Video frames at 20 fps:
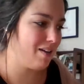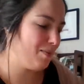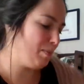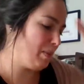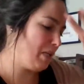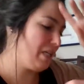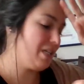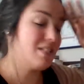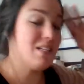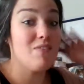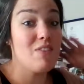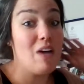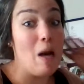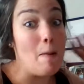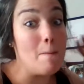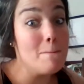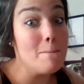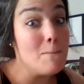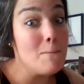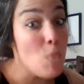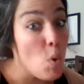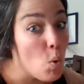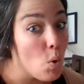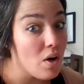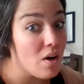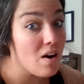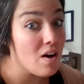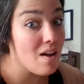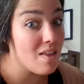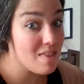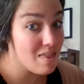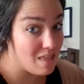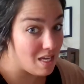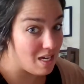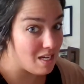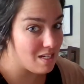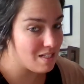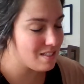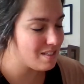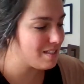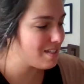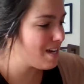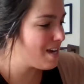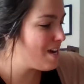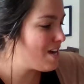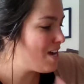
because I've got more things.